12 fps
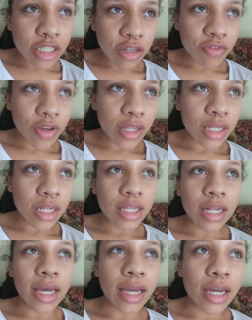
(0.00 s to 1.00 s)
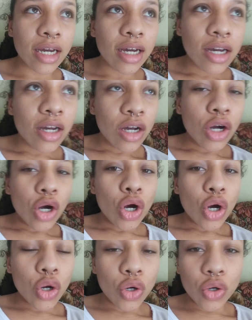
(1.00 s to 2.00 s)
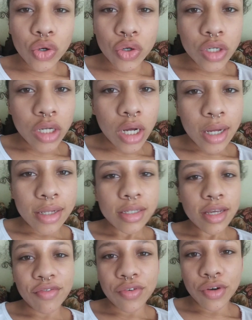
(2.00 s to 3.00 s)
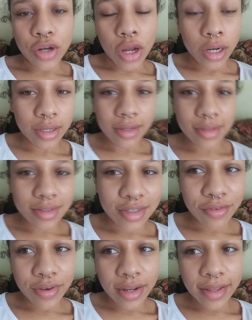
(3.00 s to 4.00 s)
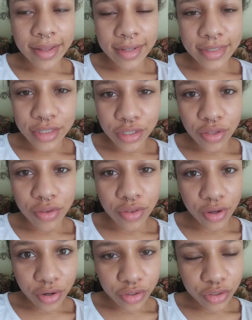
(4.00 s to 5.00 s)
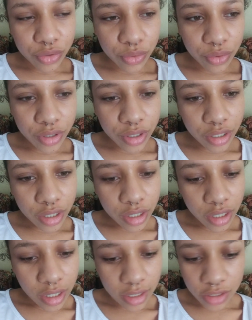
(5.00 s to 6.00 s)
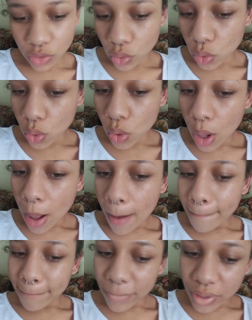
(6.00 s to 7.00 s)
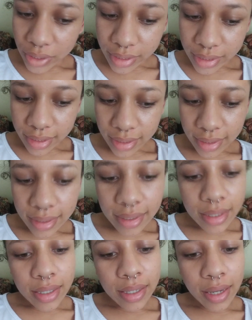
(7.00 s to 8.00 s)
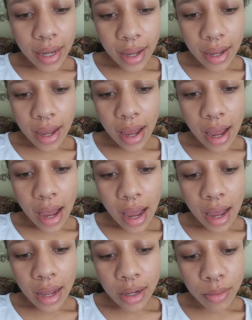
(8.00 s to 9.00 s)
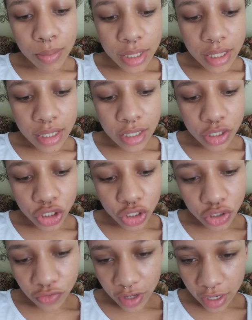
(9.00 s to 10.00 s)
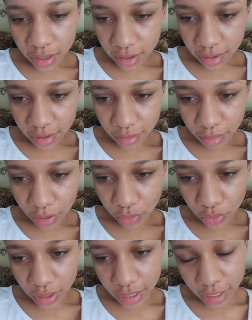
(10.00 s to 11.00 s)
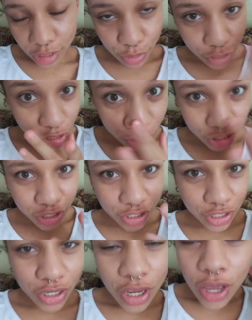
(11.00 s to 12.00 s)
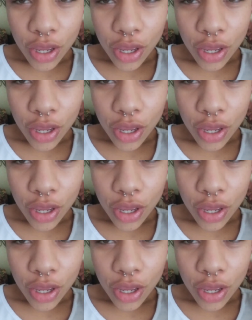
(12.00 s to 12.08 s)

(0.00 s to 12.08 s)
Chefette and they like could not ever not eat Chefette. Like that's their store, that's cool. But yeah, I'll be the judge of that in my own taste buds.